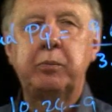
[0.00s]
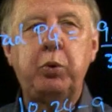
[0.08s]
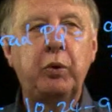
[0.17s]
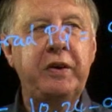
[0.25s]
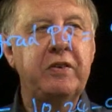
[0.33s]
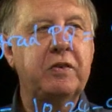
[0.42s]

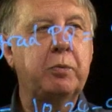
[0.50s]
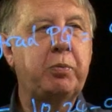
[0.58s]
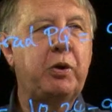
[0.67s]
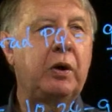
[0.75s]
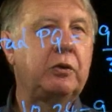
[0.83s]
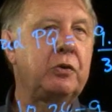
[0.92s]
points
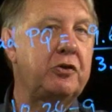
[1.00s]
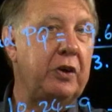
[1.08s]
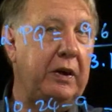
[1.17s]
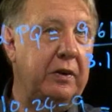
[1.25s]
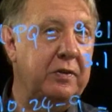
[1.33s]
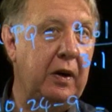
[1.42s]

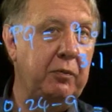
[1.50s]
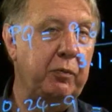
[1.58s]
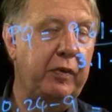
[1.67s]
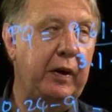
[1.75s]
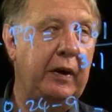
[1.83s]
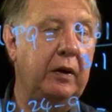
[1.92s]
approaching
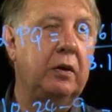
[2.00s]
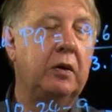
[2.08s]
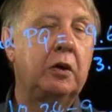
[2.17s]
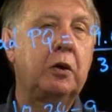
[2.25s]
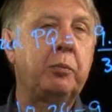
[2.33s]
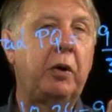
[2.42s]
something
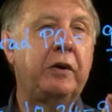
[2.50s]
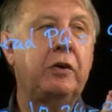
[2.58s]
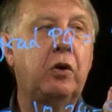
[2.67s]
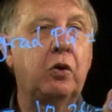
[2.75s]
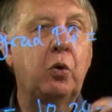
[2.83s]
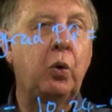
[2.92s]
and
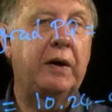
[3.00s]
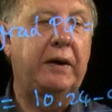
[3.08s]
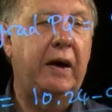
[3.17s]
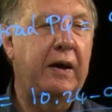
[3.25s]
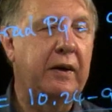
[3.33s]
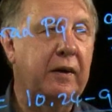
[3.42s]
not quite
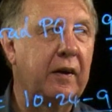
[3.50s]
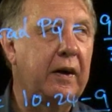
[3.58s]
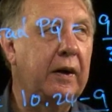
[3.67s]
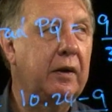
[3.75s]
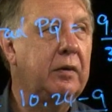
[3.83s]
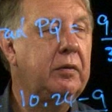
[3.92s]
getting
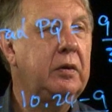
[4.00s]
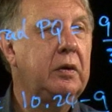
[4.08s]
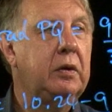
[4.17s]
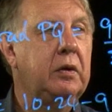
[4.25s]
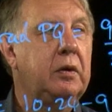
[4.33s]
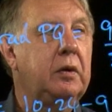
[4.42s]
there.
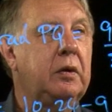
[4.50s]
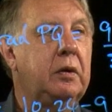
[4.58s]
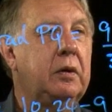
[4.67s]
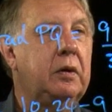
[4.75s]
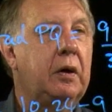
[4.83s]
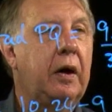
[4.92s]

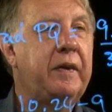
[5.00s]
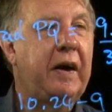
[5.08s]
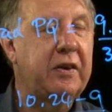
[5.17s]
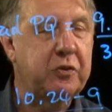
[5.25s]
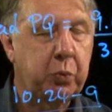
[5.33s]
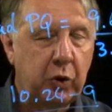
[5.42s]
And
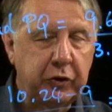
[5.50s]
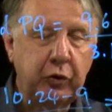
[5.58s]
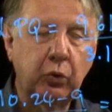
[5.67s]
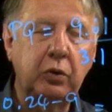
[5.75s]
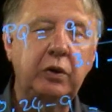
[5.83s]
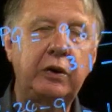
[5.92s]
that's what
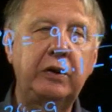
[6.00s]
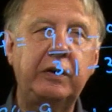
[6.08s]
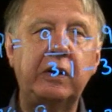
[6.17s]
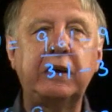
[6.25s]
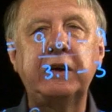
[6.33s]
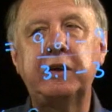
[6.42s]
you'll learn
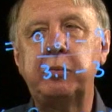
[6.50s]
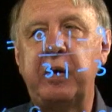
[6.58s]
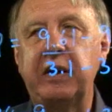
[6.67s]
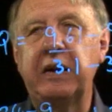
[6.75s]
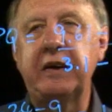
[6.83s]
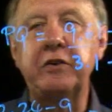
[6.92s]
a little
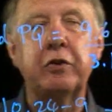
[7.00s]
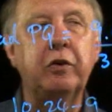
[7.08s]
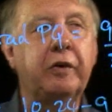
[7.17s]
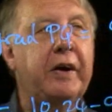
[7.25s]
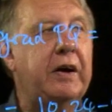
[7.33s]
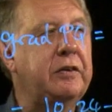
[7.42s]
bit later
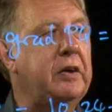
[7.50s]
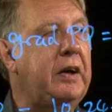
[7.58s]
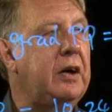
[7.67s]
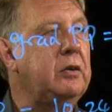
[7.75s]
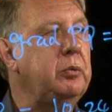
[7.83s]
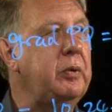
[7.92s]
on, how to
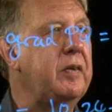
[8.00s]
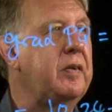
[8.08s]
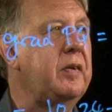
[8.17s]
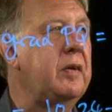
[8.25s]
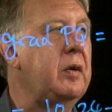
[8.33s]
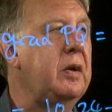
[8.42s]
cope
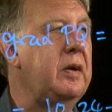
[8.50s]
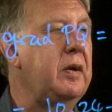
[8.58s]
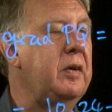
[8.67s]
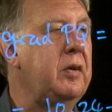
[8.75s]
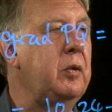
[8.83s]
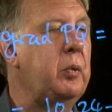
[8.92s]
with the